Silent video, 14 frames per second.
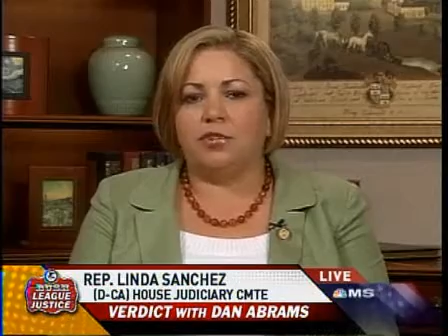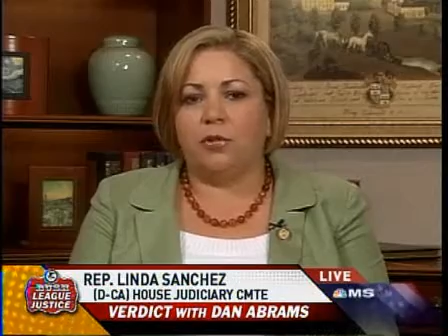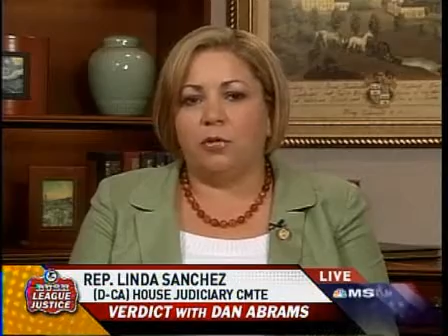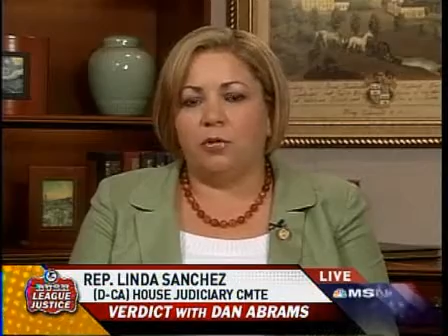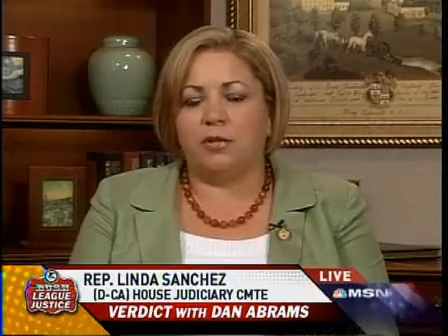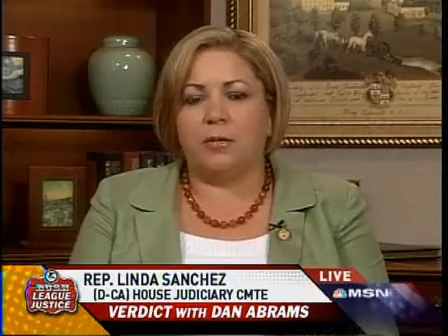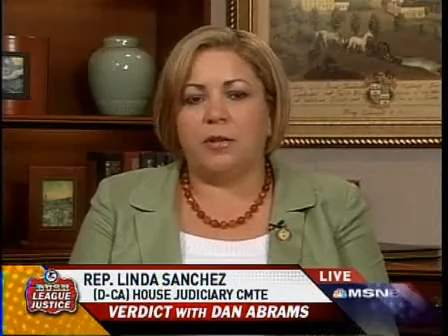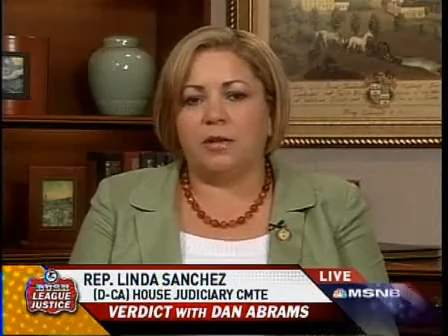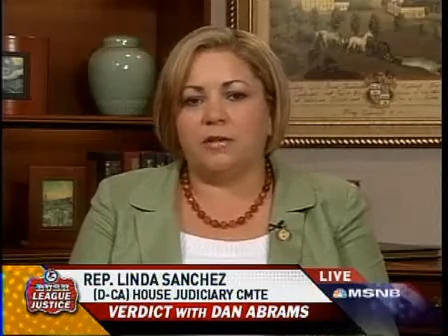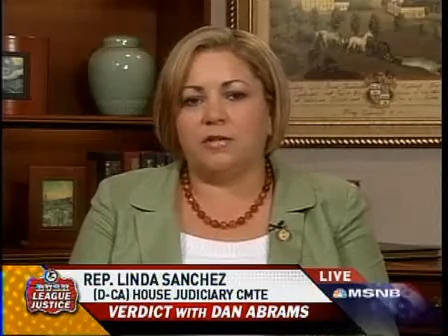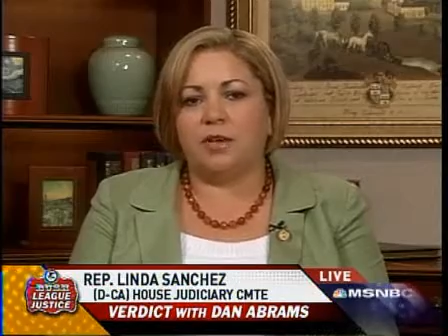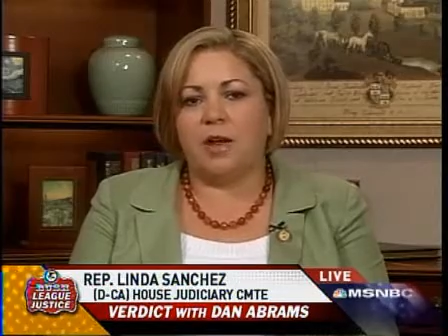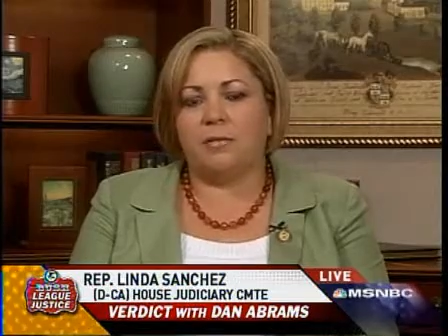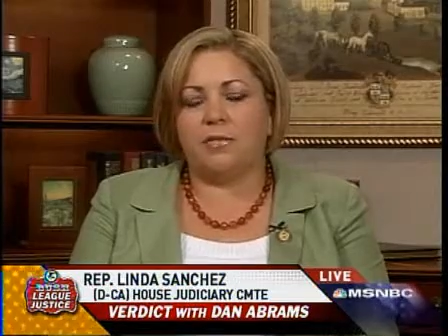to hold him in
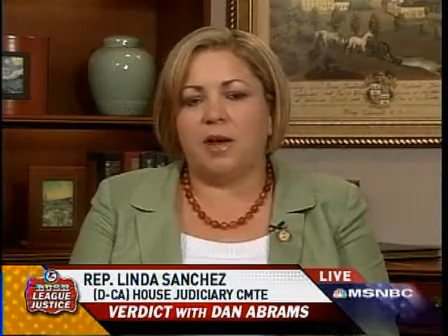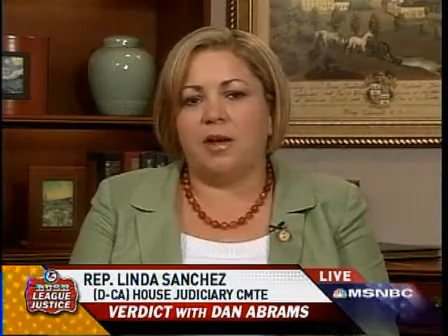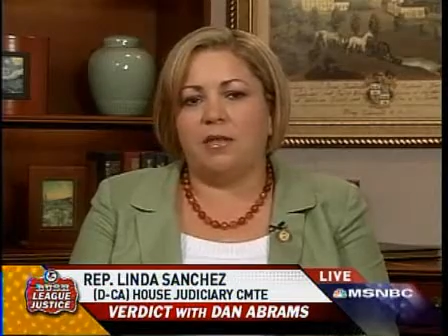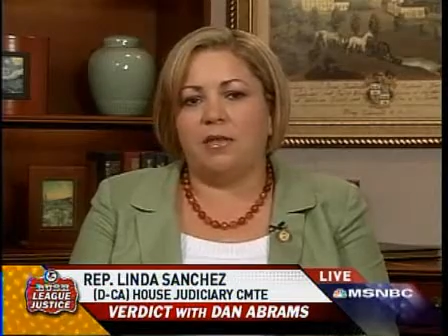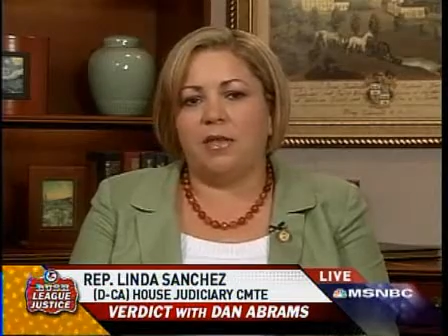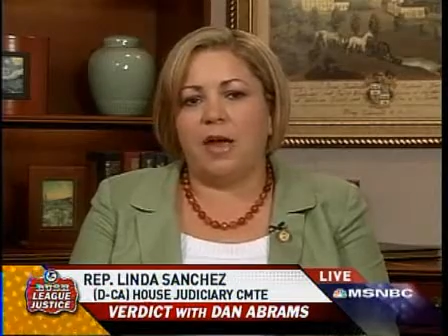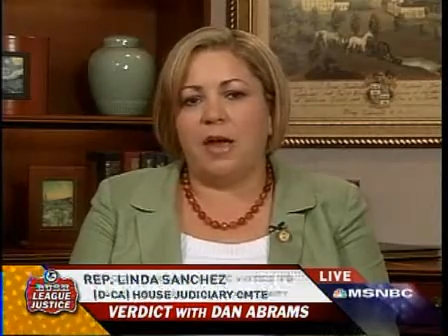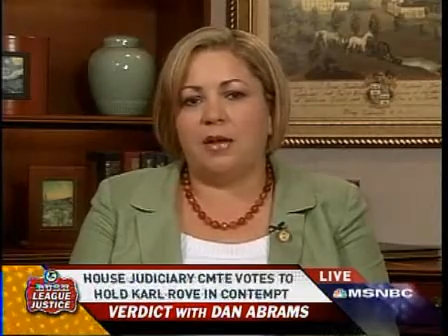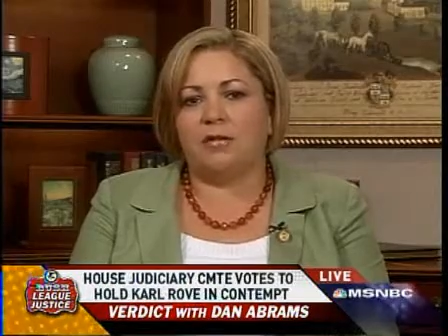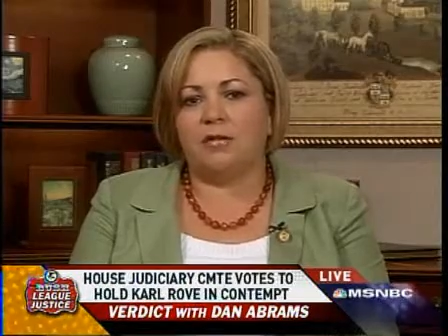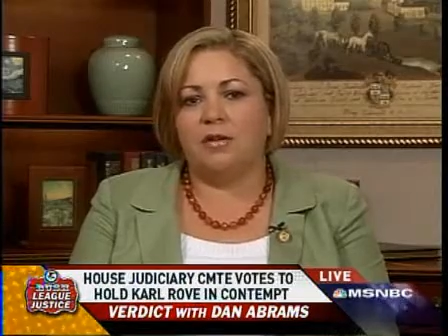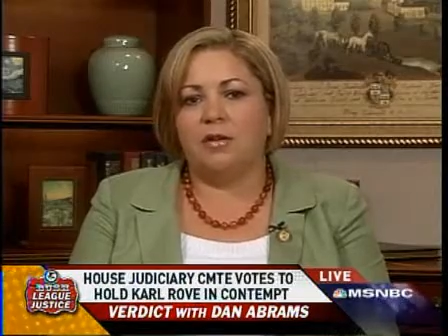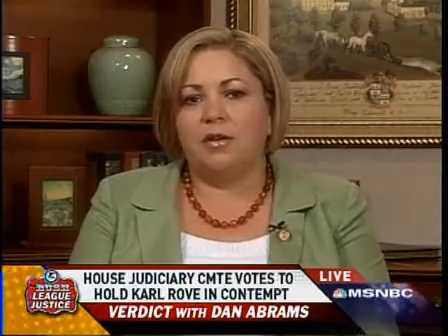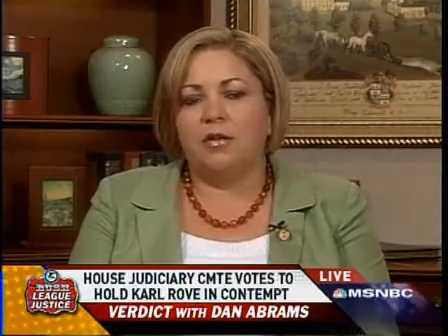contempt, and
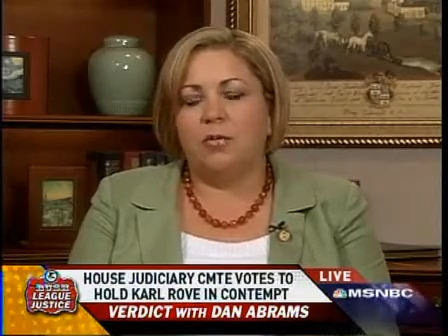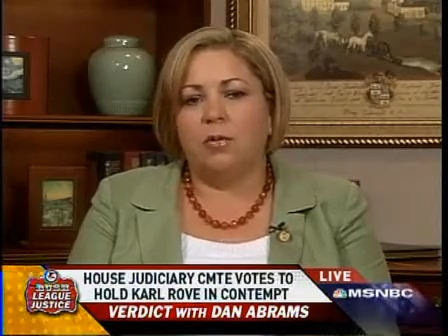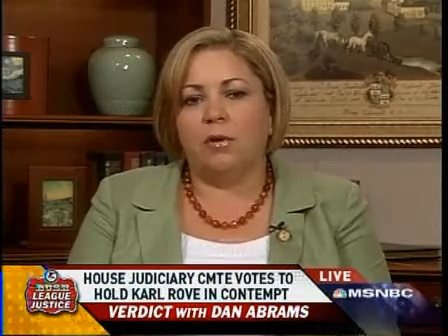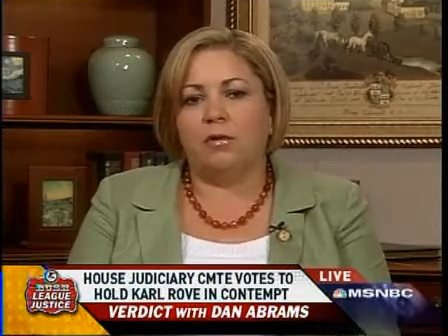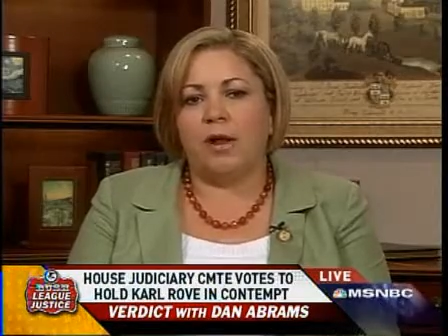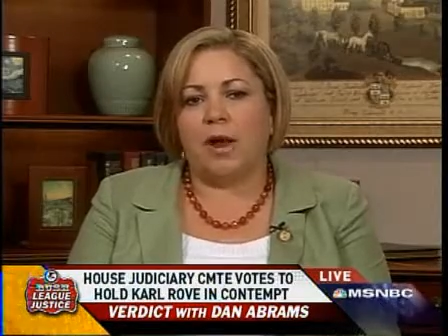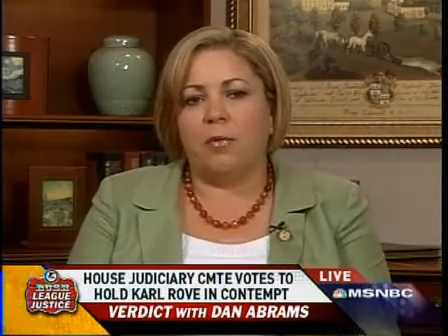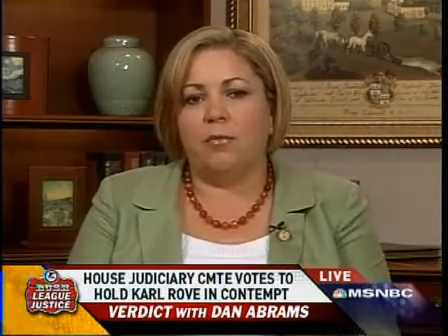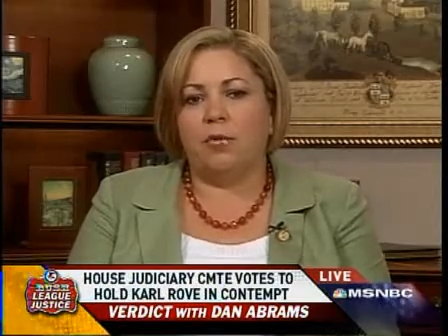that will now